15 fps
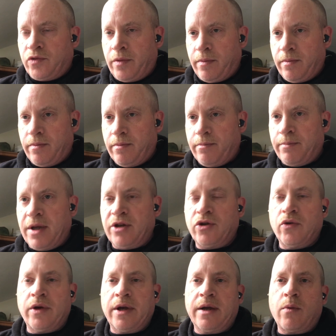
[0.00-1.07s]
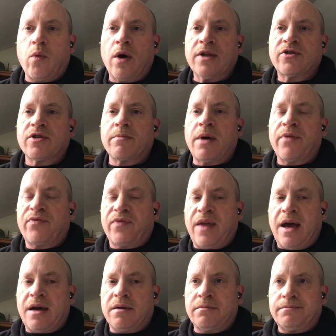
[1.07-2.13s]
We've been doing once a month
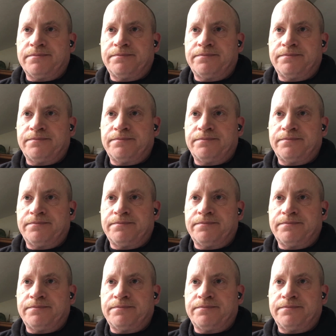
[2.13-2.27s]
now,